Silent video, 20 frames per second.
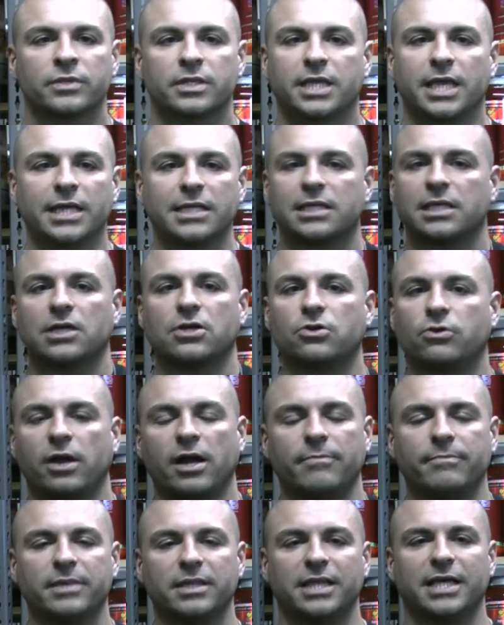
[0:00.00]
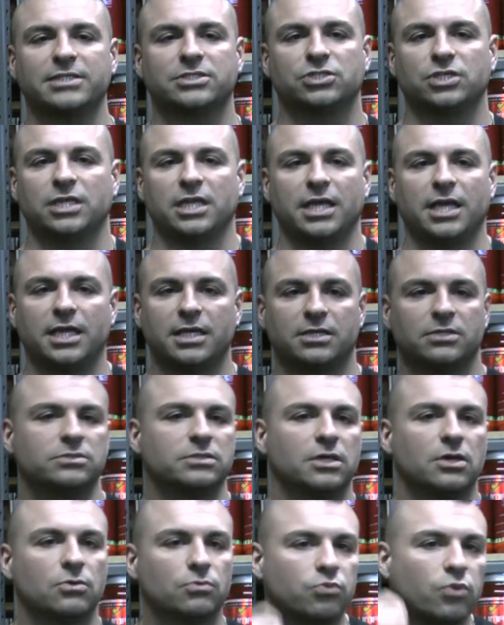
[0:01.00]
Get the equipment that you need, the
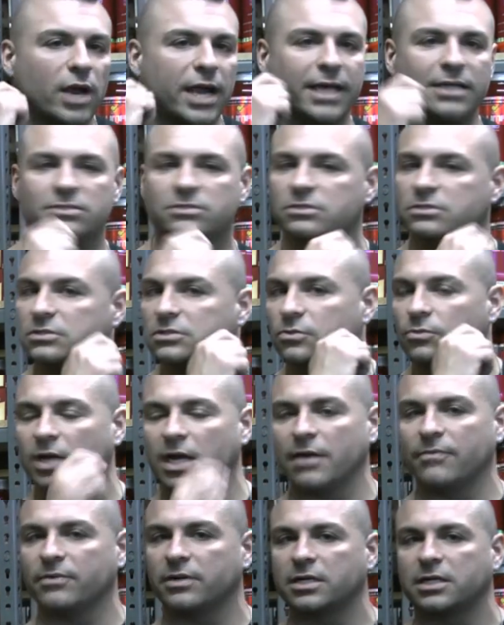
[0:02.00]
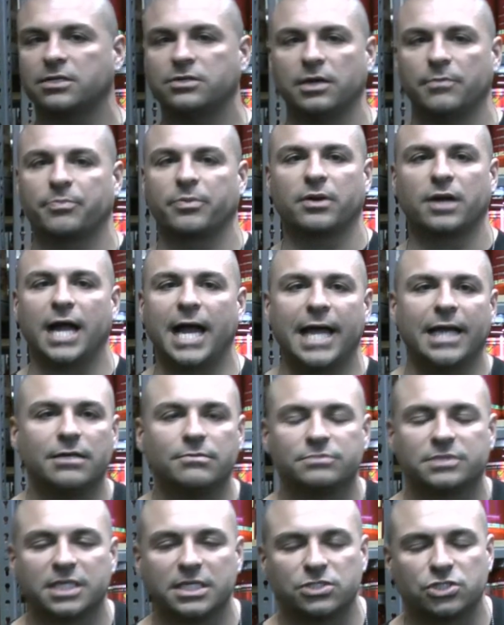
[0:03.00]
little razors or whatever clipper
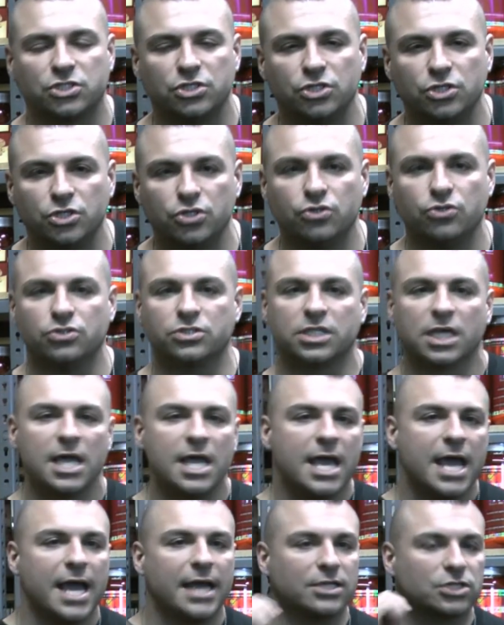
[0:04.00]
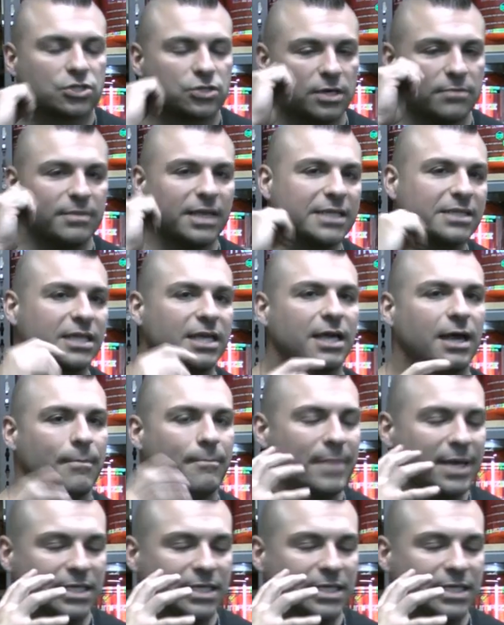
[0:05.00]
items that you use, and trim that thing up.